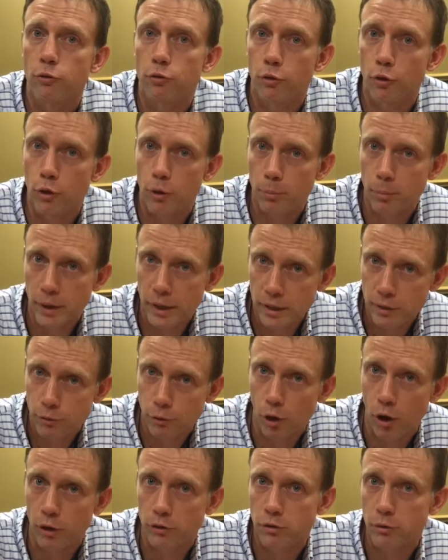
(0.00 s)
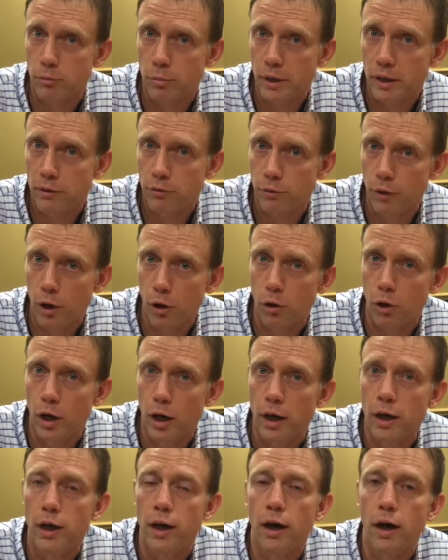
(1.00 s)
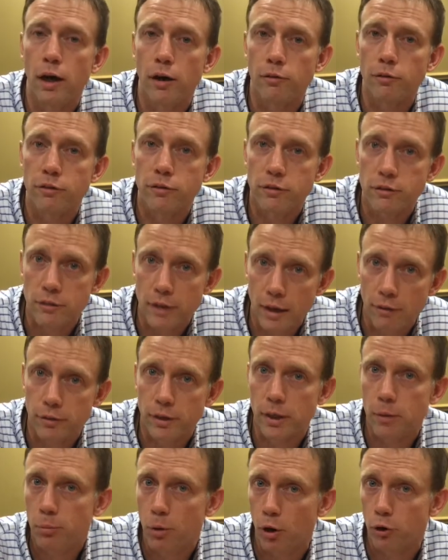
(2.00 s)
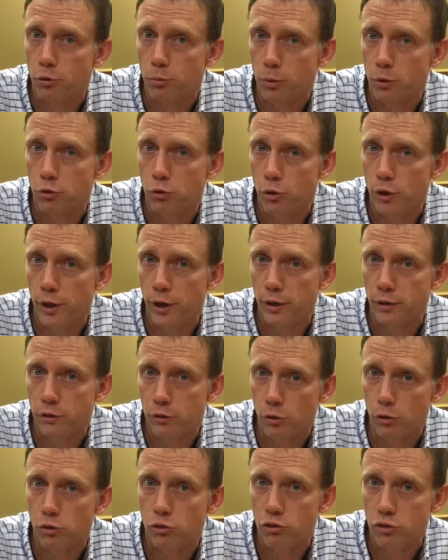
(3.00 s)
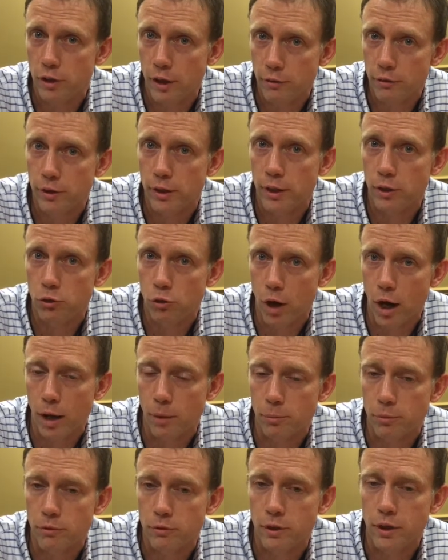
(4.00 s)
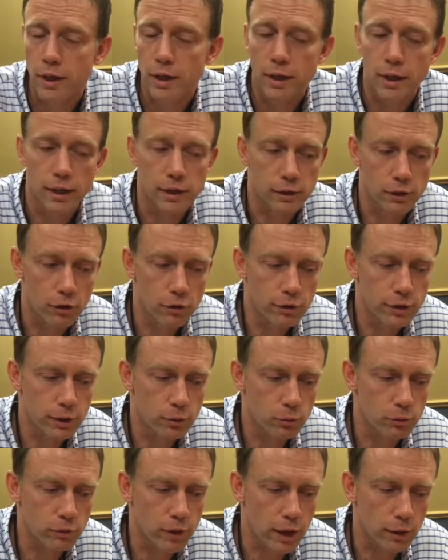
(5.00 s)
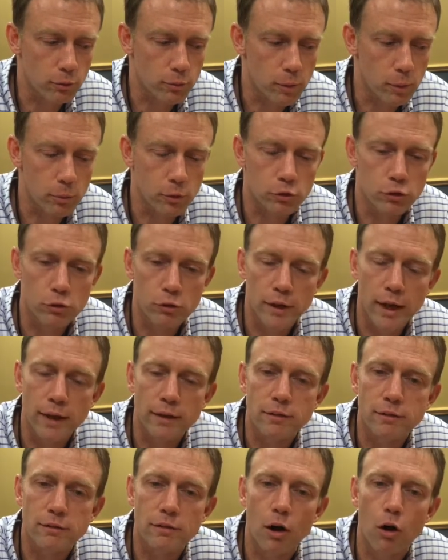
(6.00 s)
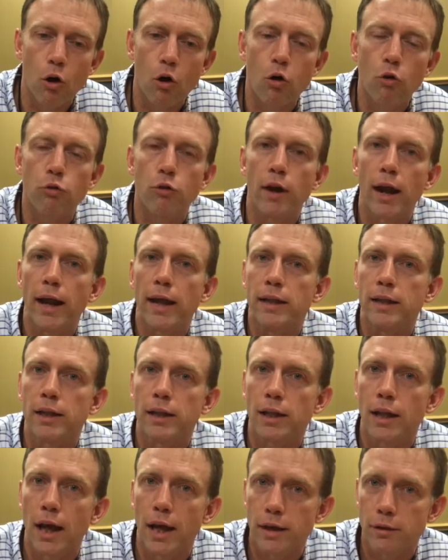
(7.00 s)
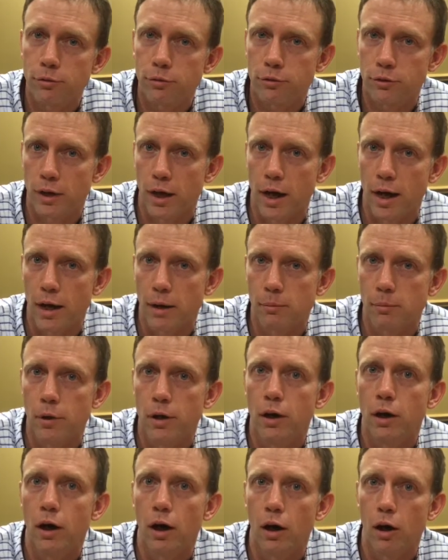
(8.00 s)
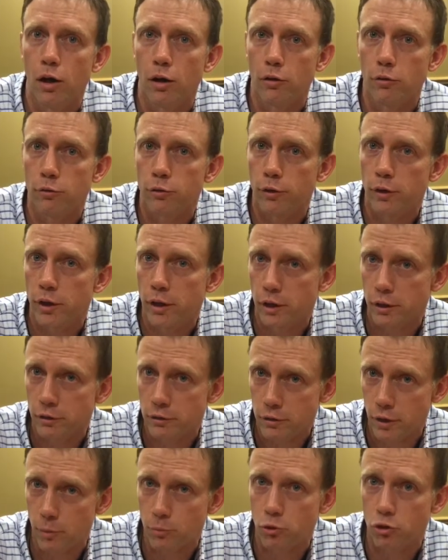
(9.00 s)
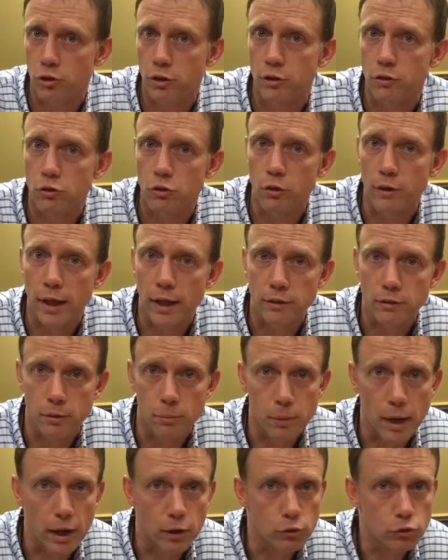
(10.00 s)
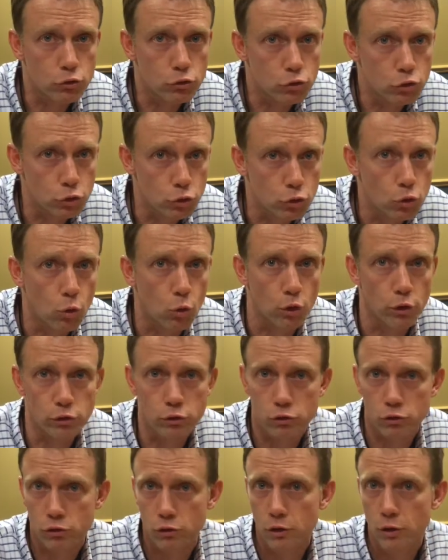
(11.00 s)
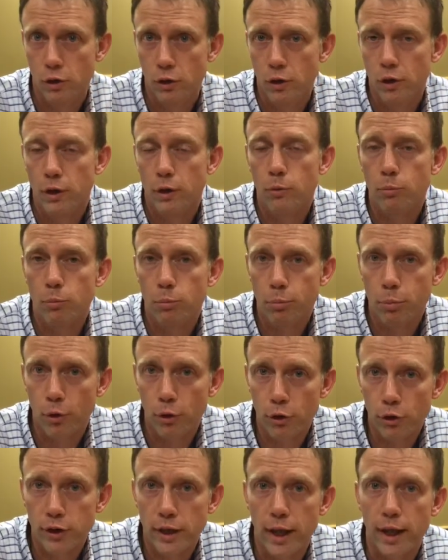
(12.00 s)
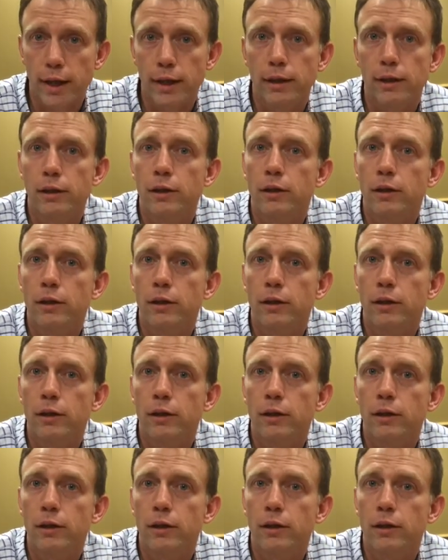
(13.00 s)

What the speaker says: for PFOS and PFOA of 70 parts per trillion, so 70 drops. And the other thing we've got to remember too, that's over a lifetime of consumption. So that's about 2 quarts per day